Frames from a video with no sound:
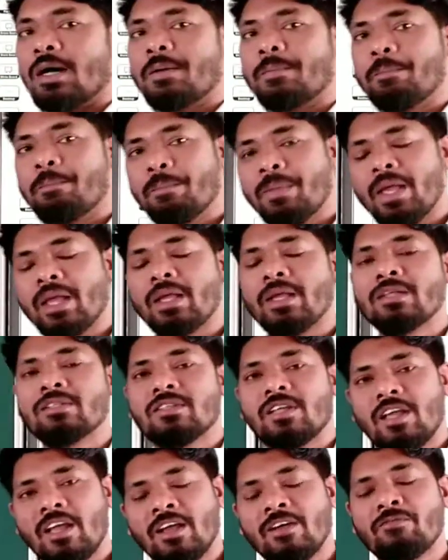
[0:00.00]
are
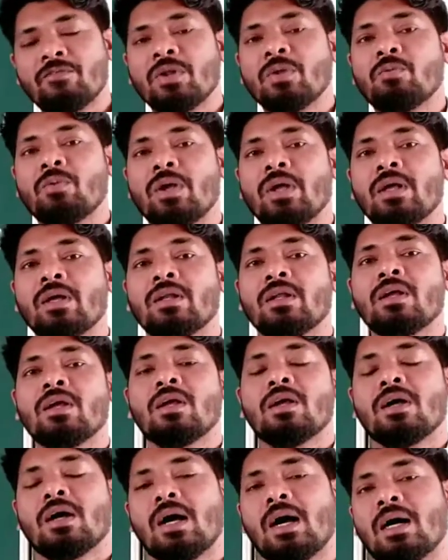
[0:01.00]
made
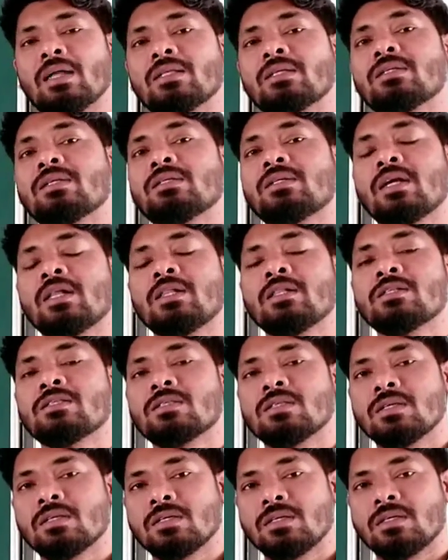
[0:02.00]
everywhere, other
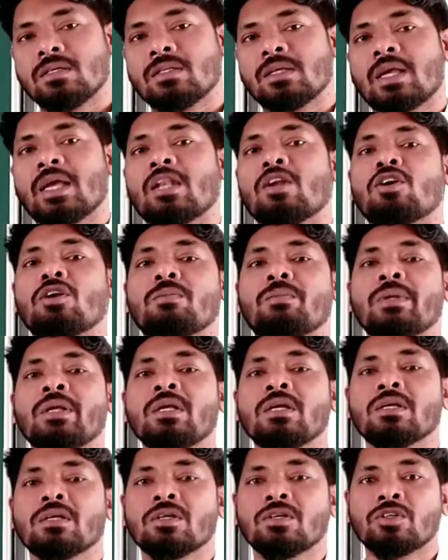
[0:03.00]
details cannot
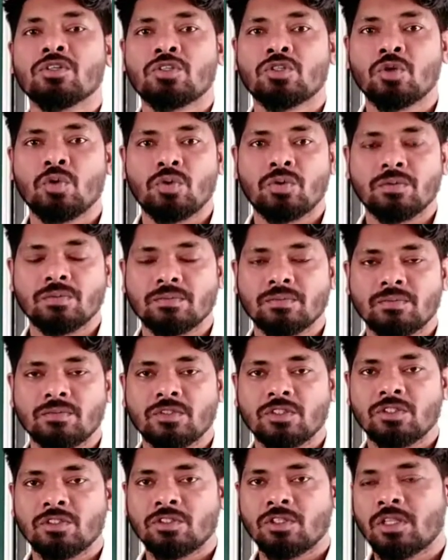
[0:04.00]
be shown.
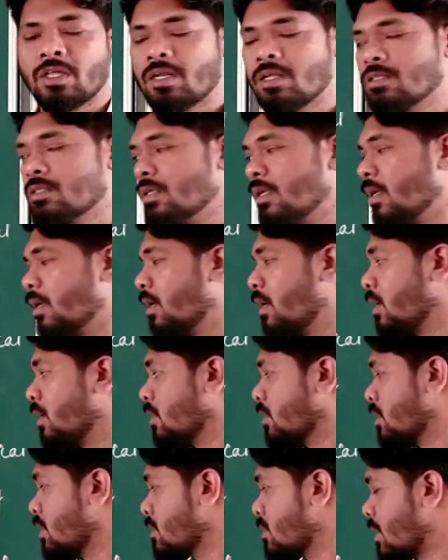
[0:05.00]
So that is
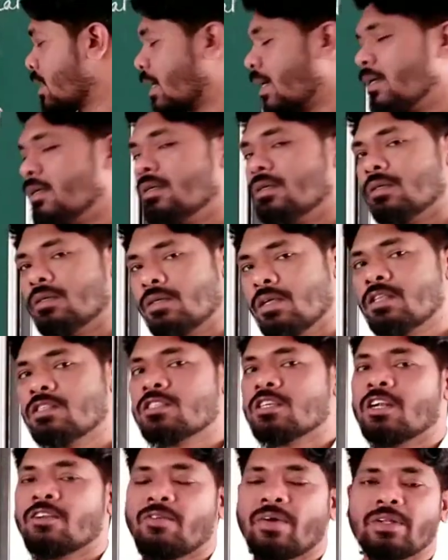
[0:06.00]
the second
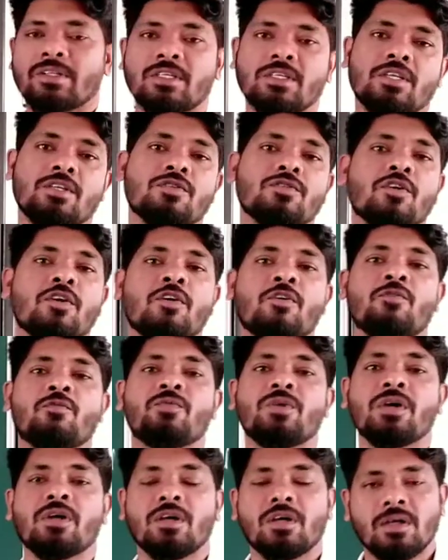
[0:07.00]
disadvantages
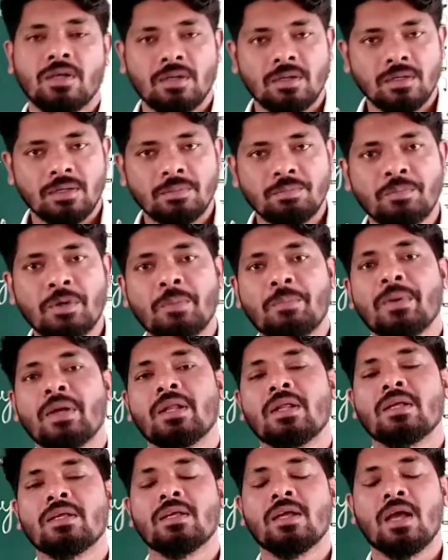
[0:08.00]
of
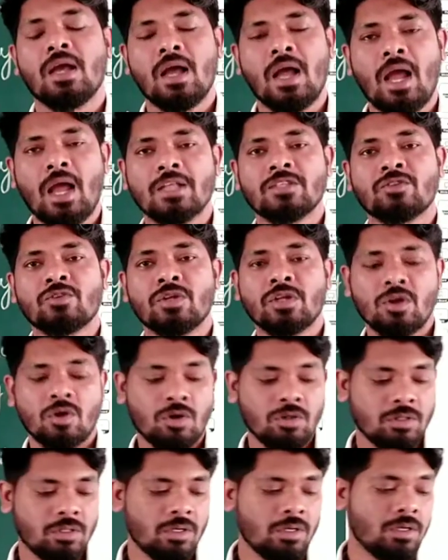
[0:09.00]
preparing hatching
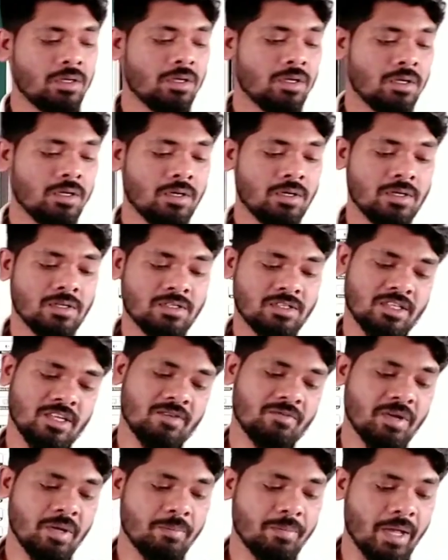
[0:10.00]
on the
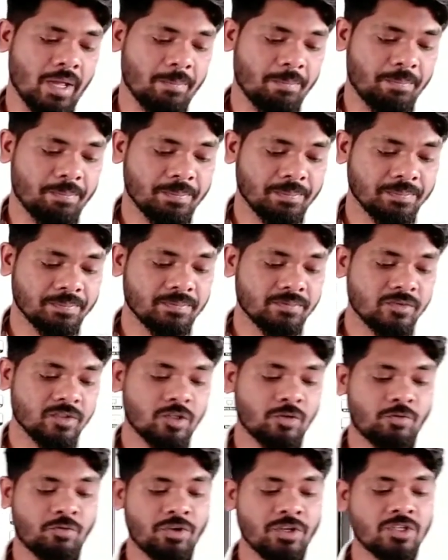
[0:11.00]
survey map.
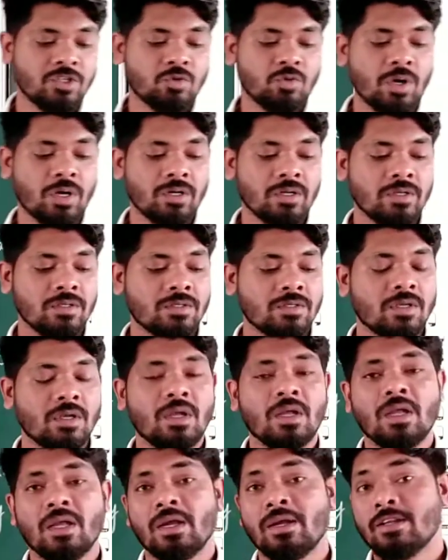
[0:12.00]
The first one is
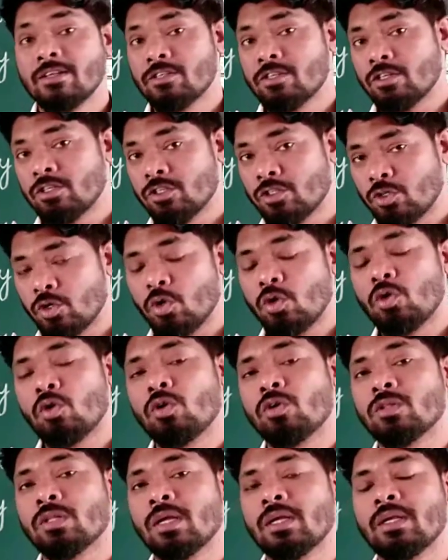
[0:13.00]
it doesn't
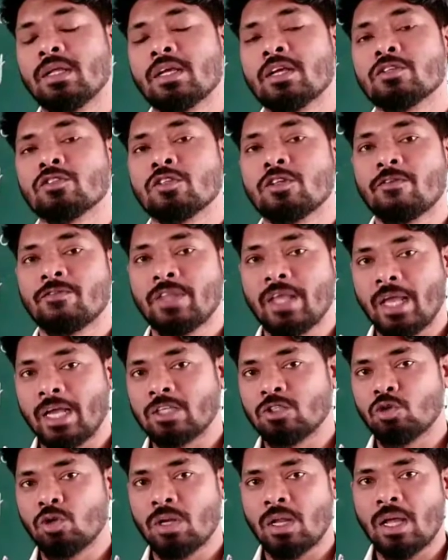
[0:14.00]
show the indication of the
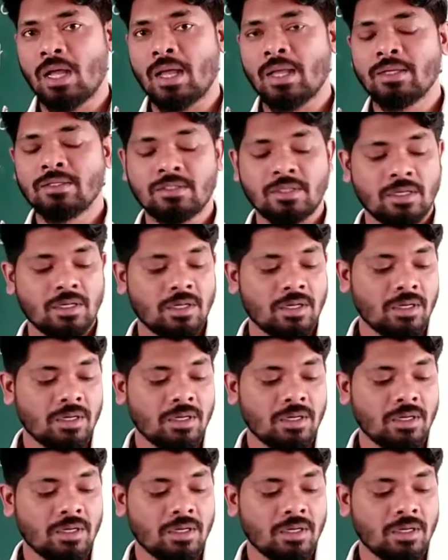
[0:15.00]
actual height,